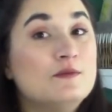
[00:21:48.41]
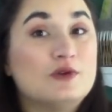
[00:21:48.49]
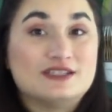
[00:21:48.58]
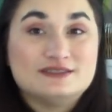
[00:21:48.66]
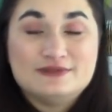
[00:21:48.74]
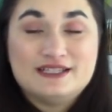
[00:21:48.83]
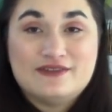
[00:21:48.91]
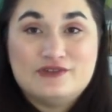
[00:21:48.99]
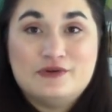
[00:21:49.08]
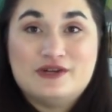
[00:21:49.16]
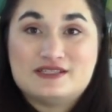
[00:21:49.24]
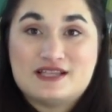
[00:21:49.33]
Plus, we give
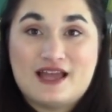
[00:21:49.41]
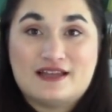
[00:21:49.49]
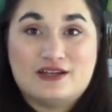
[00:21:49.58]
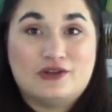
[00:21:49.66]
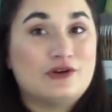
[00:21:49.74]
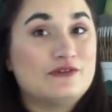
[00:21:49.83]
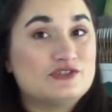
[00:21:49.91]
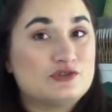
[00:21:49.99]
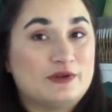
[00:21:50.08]
you a $10 off a